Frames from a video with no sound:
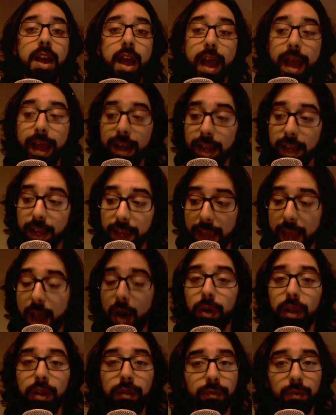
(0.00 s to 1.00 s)
and
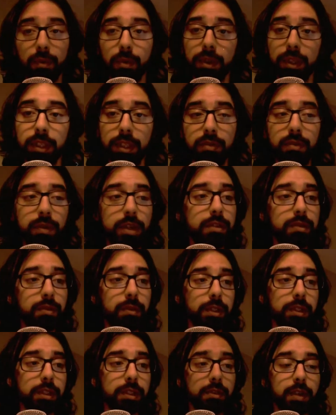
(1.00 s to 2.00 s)
accounting for these
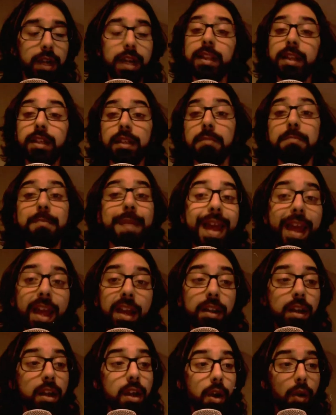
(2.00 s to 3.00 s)
resources, right? The
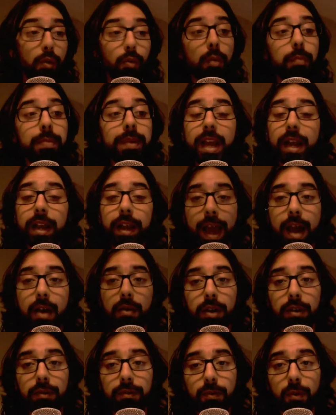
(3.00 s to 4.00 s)
demand will be
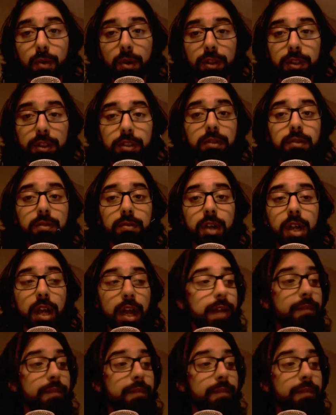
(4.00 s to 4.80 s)
accounted for too.